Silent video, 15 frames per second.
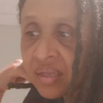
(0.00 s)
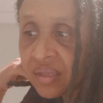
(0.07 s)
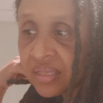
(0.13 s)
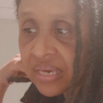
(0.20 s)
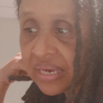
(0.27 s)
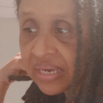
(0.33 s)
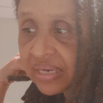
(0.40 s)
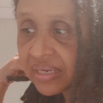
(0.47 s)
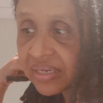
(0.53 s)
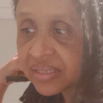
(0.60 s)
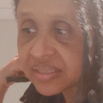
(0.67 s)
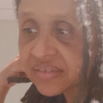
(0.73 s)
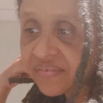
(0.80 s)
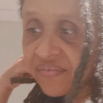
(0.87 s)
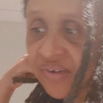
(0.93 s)
They
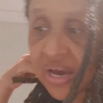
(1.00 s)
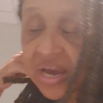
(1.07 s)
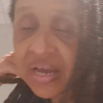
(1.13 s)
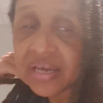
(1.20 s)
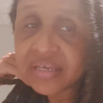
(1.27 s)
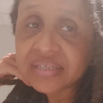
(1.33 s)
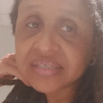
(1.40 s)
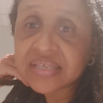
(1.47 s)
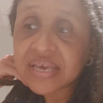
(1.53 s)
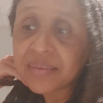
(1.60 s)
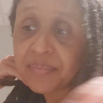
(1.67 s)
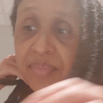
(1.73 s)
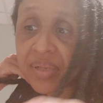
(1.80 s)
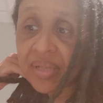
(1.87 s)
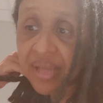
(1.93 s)
devised a
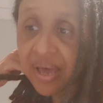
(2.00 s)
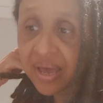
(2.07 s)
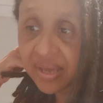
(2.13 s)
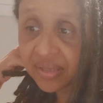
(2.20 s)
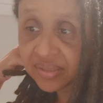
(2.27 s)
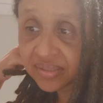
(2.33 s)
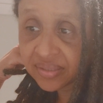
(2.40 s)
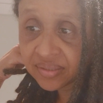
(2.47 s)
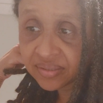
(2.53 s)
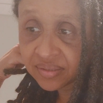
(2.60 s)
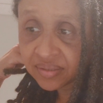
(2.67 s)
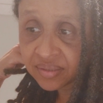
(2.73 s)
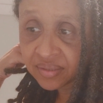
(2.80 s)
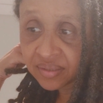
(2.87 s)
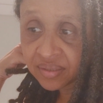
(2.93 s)
plot
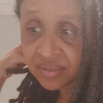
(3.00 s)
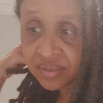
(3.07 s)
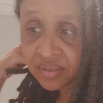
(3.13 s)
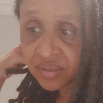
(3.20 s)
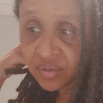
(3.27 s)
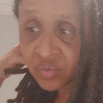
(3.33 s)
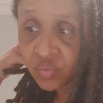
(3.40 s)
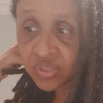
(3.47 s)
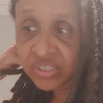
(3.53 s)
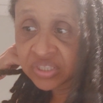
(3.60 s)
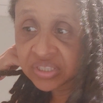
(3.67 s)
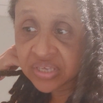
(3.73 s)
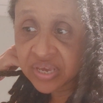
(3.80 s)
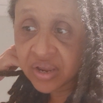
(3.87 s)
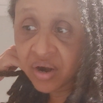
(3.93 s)

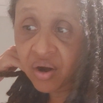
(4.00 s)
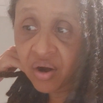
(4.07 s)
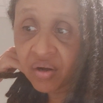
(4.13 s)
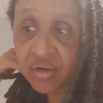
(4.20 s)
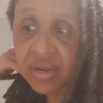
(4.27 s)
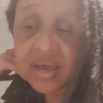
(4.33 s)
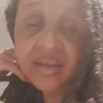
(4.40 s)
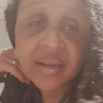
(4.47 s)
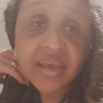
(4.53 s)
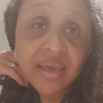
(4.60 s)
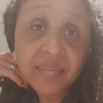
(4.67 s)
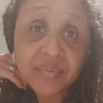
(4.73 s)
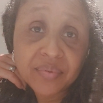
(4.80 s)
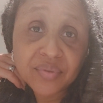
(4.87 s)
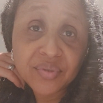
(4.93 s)
which they are not
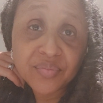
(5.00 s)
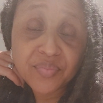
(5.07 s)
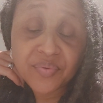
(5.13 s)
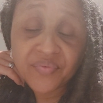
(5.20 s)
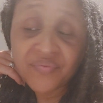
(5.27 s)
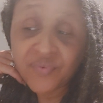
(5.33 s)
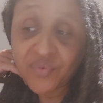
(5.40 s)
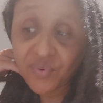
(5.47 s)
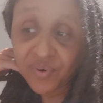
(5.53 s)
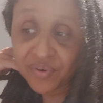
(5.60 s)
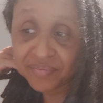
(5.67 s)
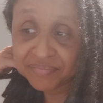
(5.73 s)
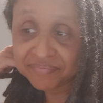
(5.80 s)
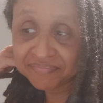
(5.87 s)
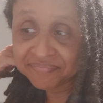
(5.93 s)
able to
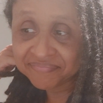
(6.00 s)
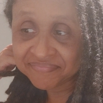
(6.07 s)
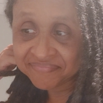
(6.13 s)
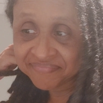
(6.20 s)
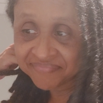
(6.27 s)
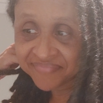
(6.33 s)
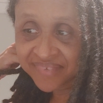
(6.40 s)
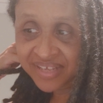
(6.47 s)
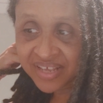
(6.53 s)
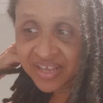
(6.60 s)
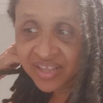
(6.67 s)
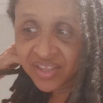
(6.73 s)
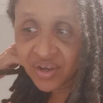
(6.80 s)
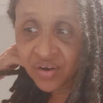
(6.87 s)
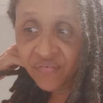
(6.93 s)
perform.
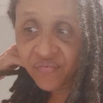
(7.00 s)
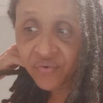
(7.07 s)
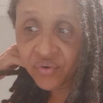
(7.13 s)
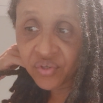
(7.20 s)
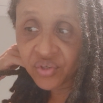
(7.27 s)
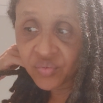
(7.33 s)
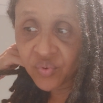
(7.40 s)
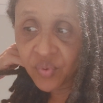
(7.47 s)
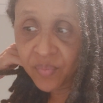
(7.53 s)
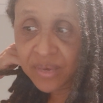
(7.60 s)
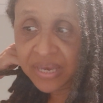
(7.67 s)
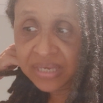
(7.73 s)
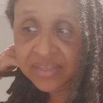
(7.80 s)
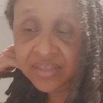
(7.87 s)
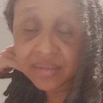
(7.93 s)
Therefore, you will
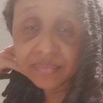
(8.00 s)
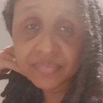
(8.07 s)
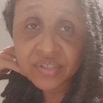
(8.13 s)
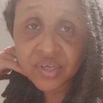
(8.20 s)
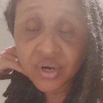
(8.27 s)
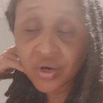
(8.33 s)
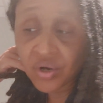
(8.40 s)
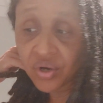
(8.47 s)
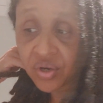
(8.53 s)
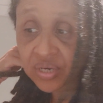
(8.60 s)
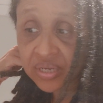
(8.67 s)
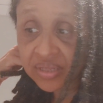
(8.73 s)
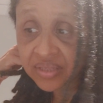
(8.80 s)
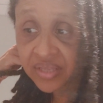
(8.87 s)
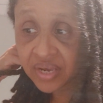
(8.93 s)
make them
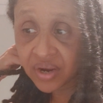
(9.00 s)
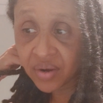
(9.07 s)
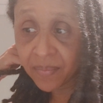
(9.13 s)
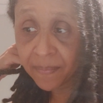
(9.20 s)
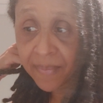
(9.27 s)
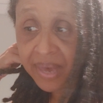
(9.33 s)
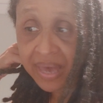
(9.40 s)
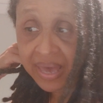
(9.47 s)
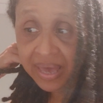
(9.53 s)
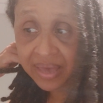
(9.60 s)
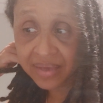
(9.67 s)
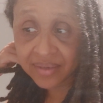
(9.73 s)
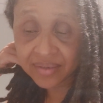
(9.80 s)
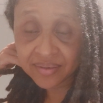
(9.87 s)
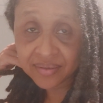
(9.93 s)
turn their back.